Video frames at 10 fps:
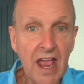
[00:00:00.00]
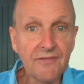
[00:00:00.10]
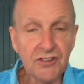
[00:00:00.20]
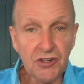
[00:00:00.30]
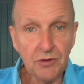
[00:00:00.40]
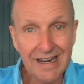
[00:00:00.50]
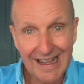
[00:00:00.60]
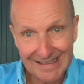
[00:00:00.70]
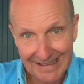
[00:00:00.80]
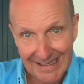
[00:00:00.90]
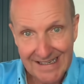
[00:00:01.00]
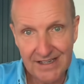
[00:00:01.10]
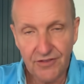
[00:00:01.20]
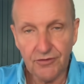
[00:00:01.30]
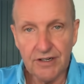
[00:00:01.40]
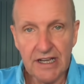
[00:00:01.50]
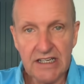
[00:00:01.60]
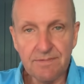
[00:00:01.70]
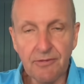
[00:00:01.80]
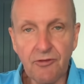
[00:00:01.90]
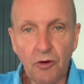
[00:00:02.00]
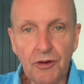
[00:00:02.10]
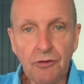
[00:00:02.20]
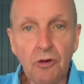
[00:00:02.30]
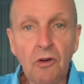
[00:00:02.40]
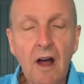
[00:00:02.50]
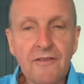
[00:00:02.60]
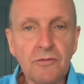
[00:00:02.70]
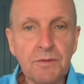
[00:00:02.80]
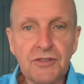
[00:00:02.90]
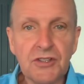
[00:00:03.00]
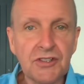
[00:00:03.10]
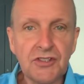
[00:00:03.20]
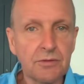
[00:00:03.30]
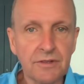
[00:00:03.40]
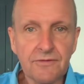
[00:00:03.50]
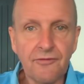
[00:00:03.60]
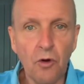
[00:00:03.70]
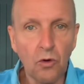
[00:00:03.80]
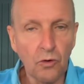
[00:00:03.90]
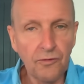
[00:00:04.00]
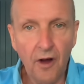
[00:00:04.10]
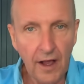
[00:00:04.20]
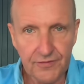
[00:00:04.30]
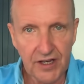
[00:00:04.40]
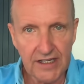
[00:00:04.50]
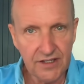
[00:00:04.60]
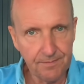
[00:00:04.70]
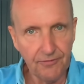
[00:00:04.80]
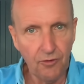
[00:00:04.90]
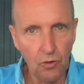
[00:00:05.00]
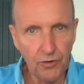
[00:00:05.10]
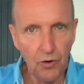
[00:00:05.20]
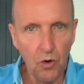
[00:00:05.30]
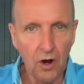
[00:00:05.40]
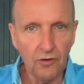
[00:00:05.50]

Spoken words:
you have to do it at least 3 days before your arrival, but you could do it 4 or 5 days before your